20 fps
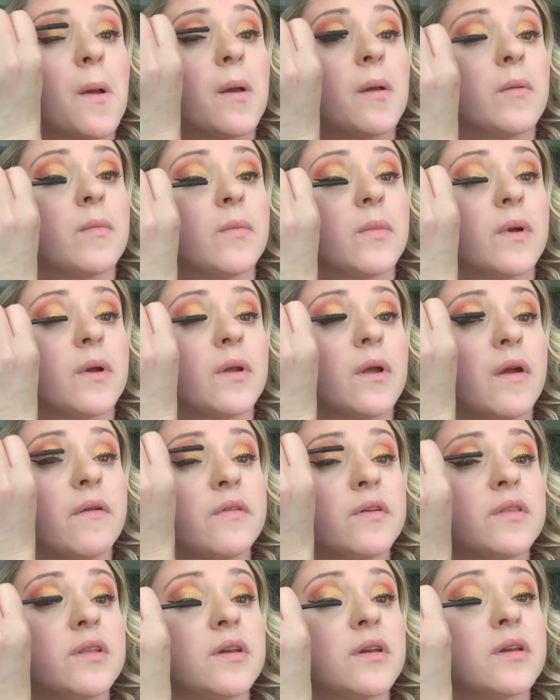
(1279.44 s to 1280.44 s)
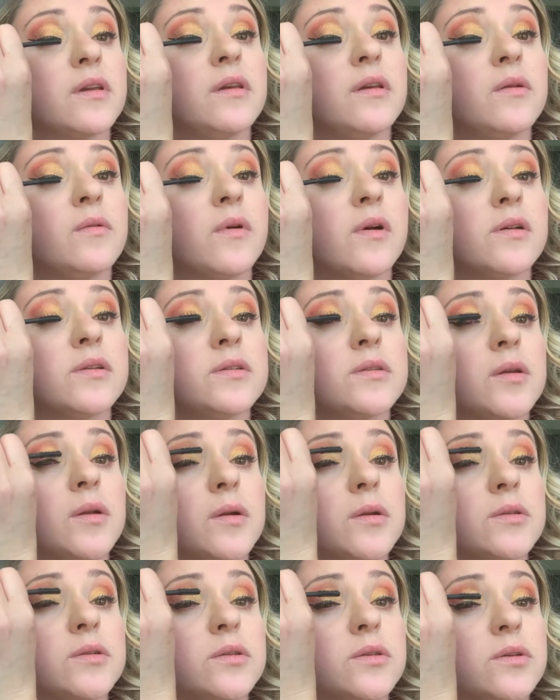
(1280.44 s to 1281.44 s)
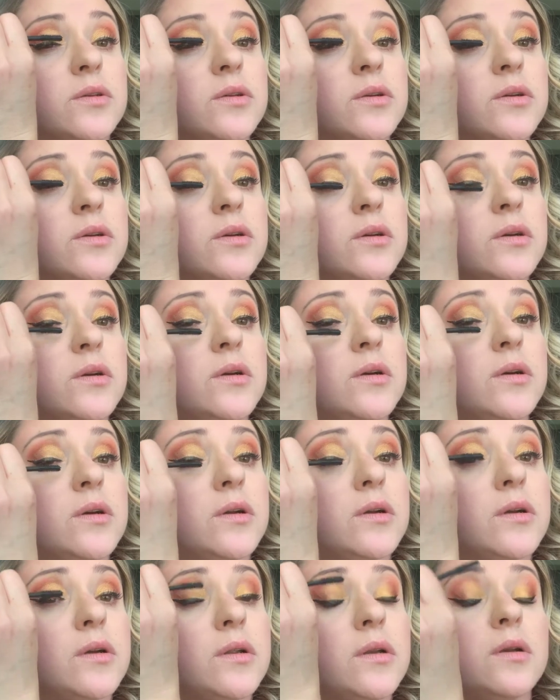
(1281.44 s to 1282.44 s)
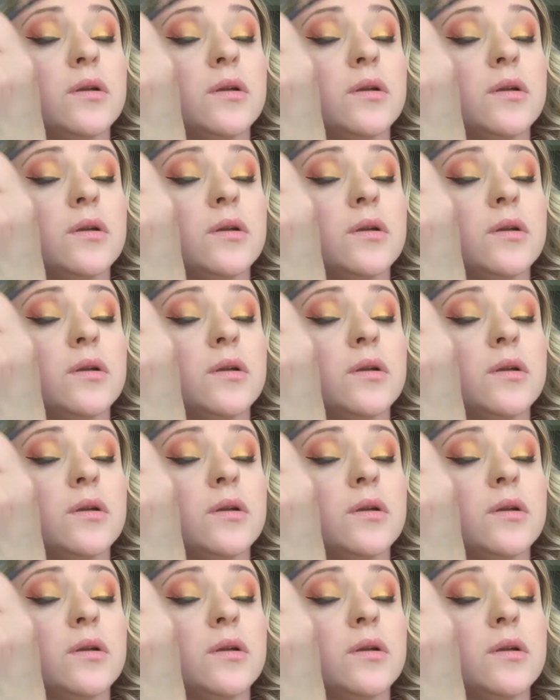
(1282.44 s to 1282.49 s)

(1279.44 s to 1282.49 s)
But everything Key West here is good.